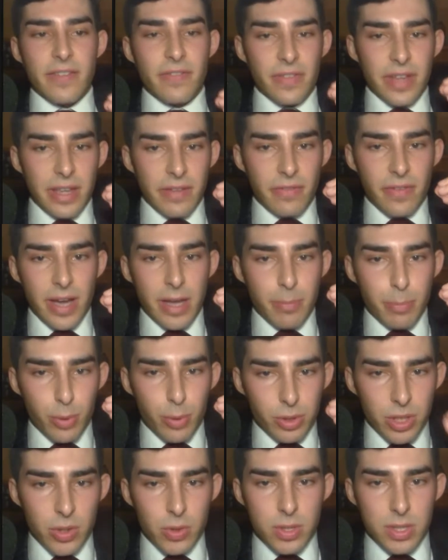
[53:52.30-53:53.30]
if I
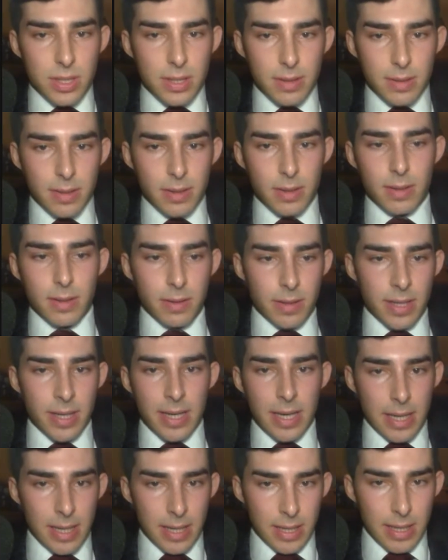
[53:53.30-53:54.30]
produce
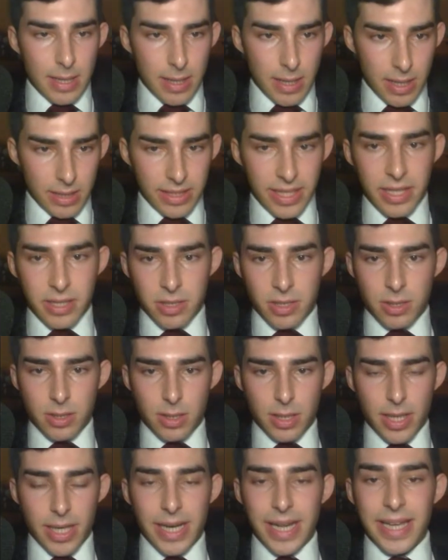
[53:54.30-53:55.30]
a dish
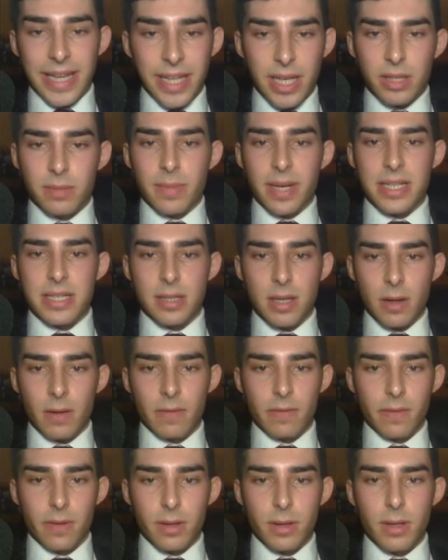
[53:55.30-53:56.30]
and I eat it myself,
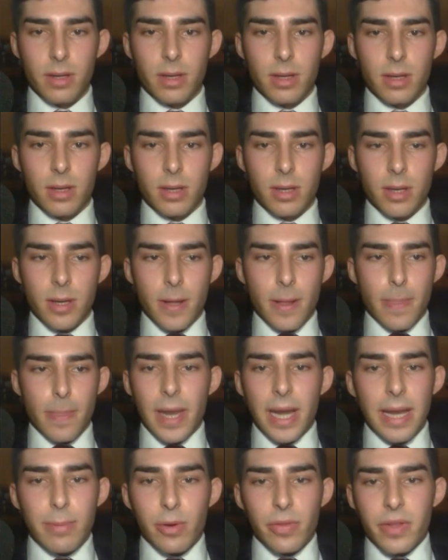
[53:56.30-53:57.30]
The
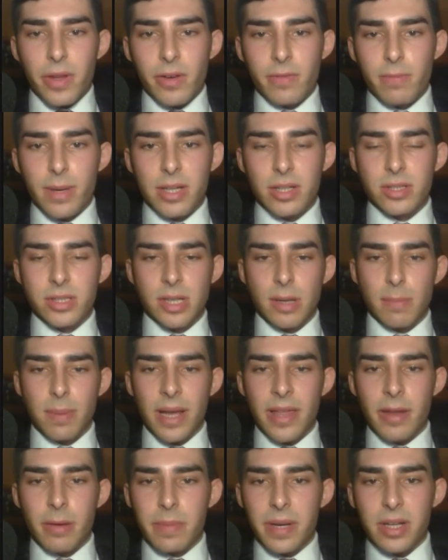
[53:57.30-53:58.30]
labor theory of value doesn't apply
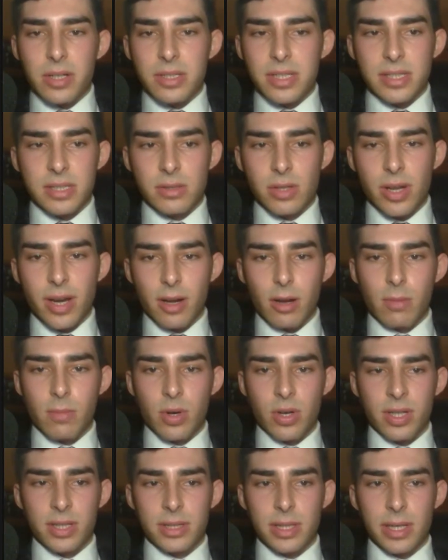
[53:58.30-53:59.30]
there because it's not a
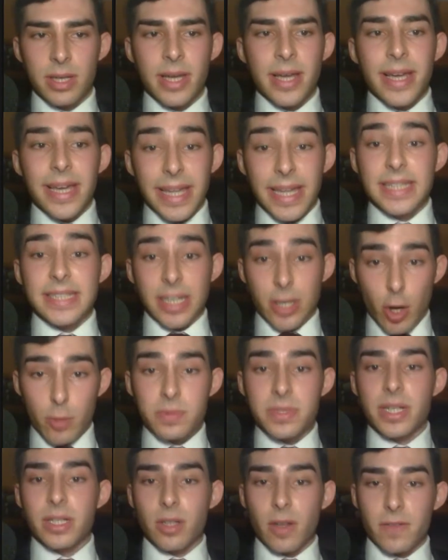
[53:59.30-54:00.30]
commodity. It is an
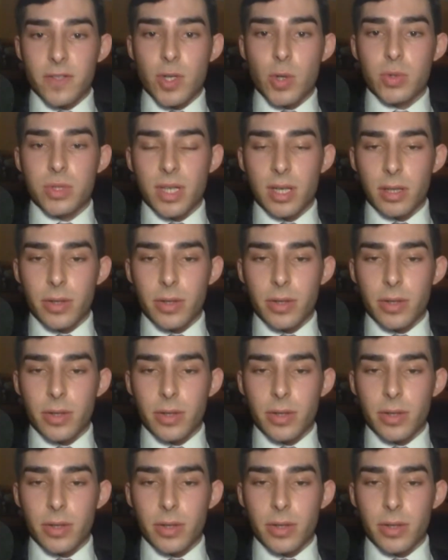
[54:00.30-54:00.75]
object of social